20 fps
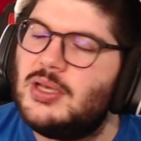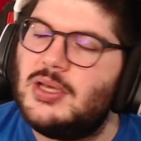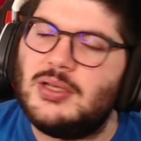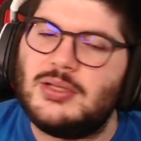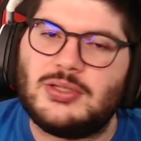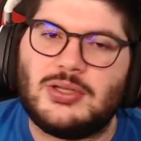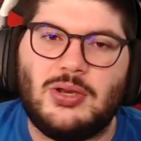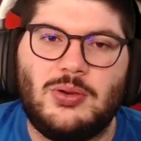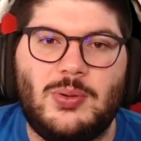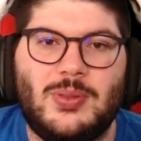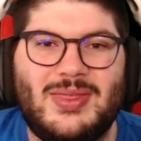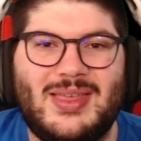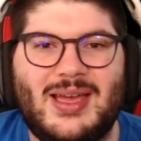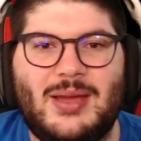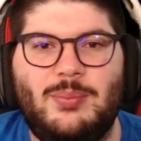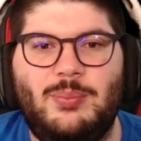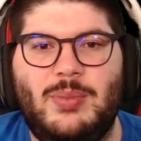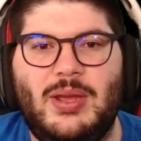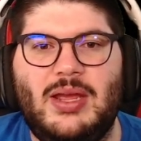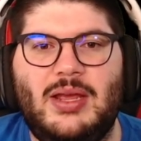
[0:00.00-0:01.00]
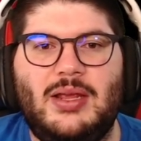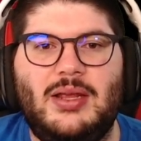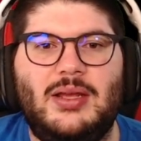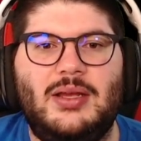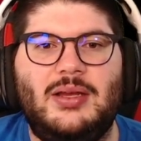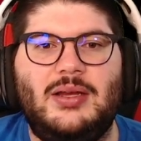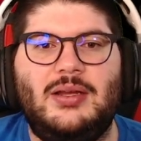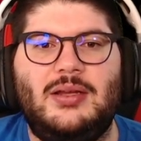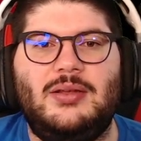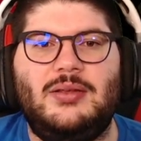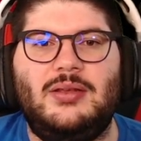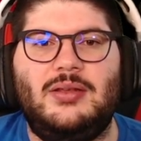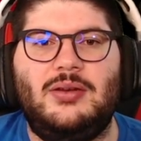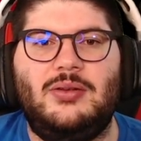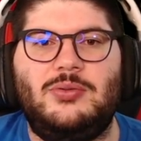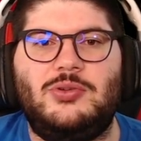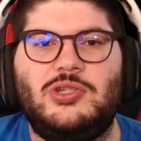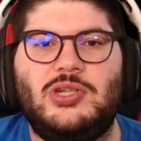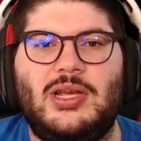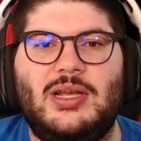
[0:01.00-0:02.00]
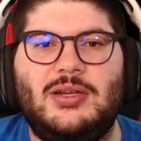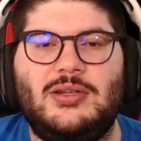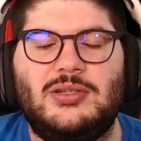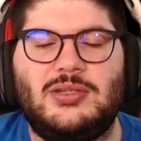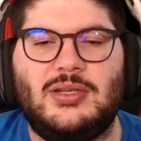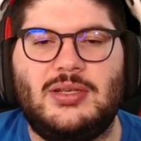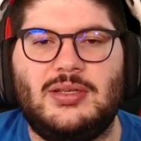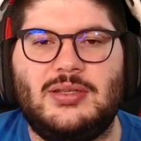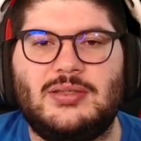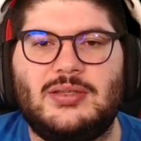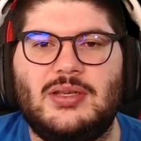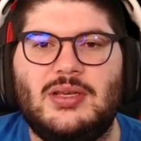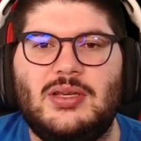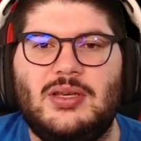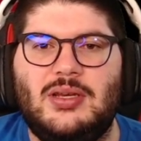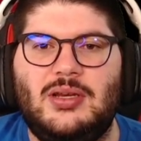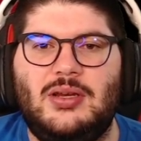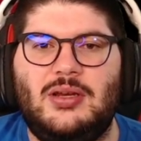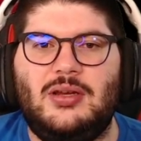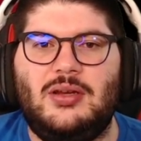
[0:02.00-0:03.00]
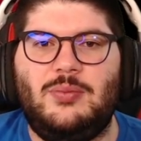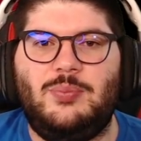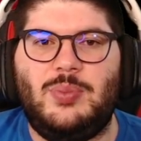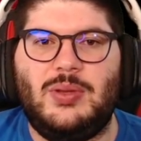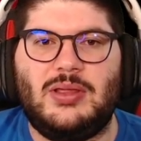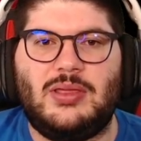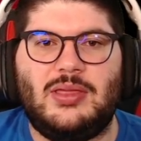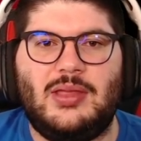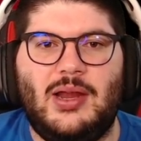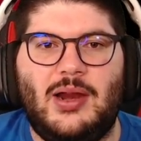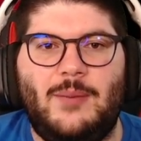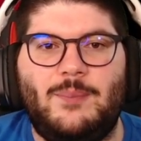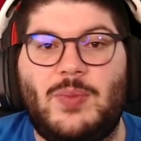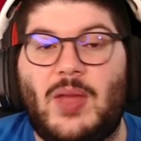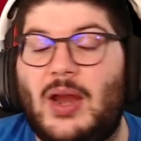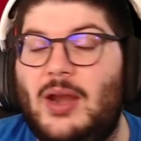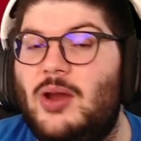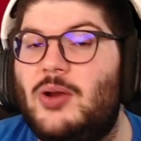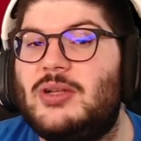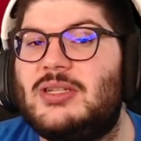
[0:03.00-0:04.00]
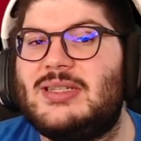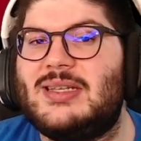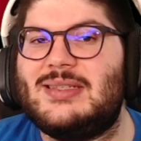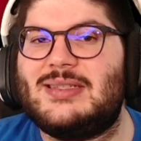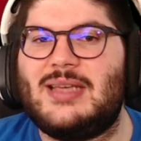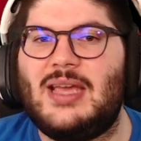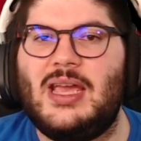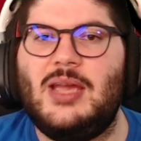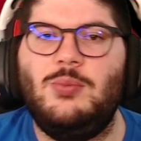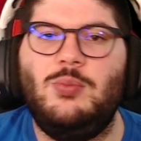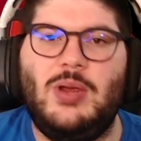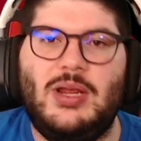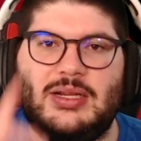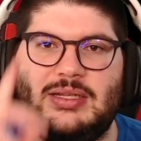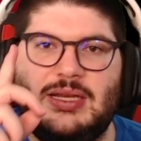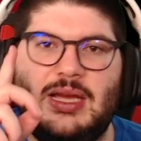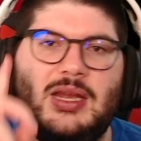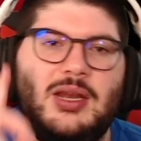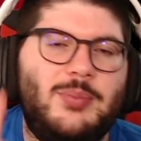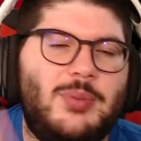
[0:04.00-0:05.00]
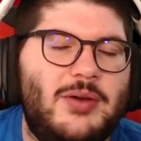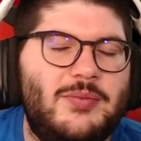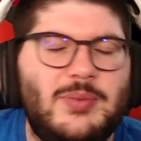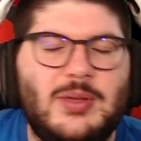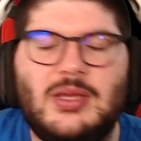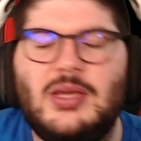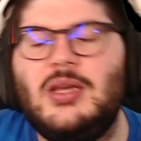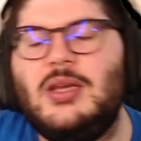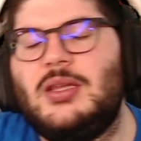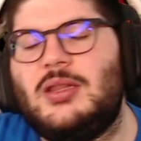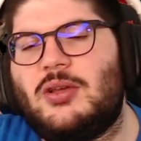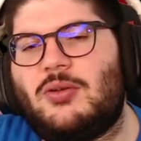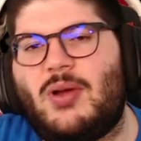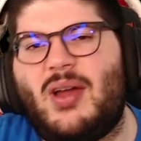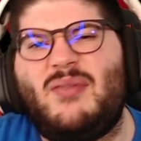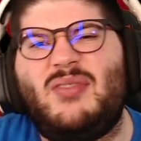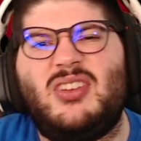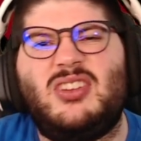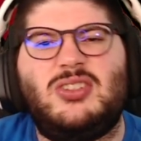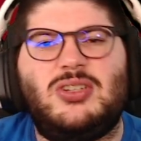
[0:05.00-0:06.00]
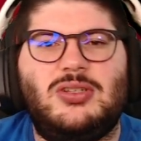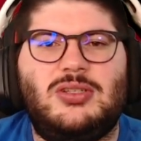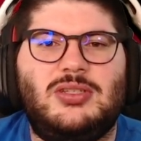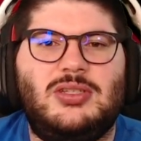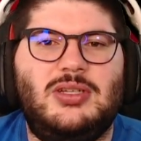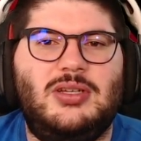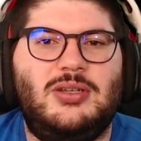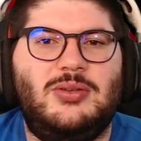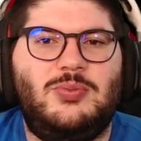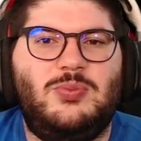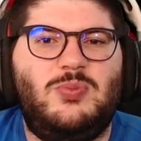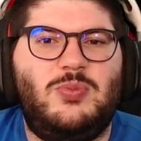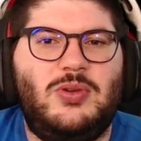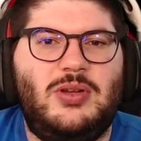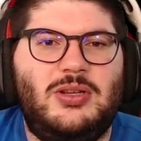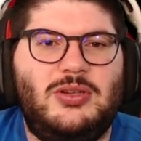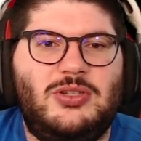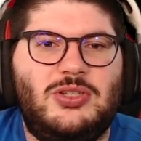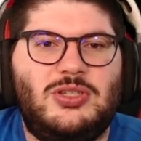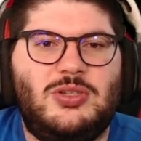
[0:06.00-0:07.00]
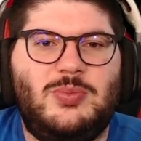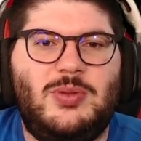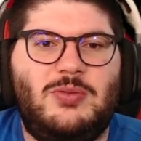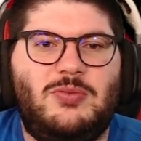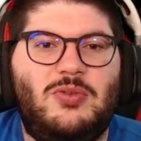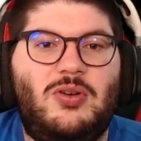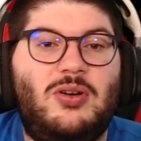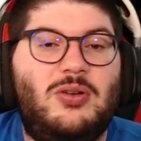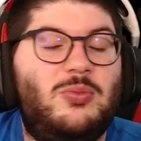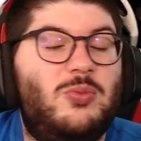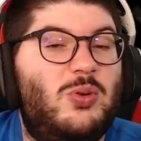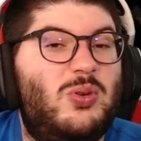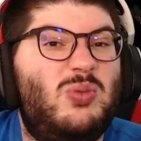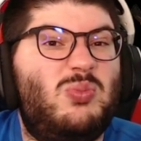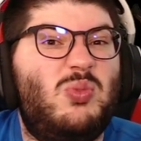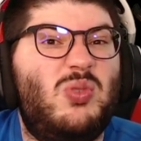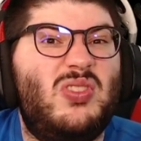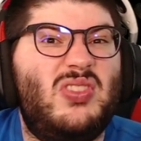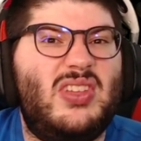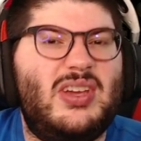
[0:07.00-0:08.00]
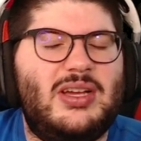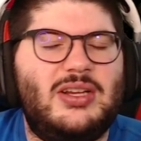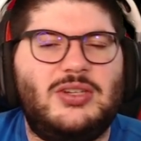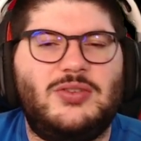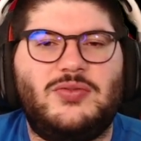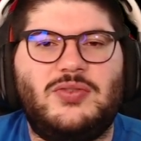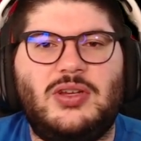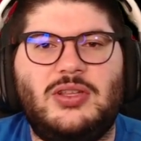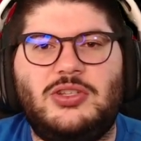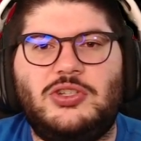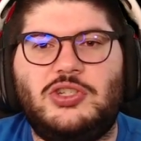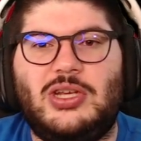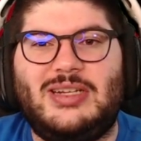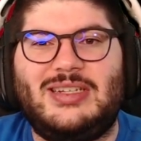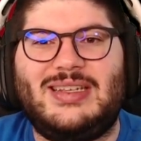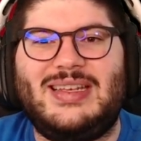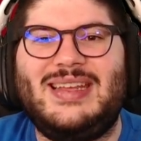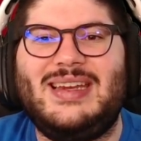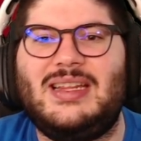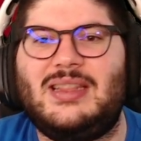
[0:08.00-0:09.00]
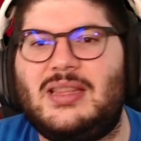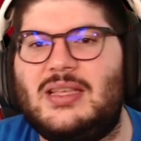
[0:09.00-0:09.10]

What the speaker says: So that may, you know, change things a bit there. I know it says game week 10 above me. The graphic's just a bit wrong. One thing I just forgot to change it.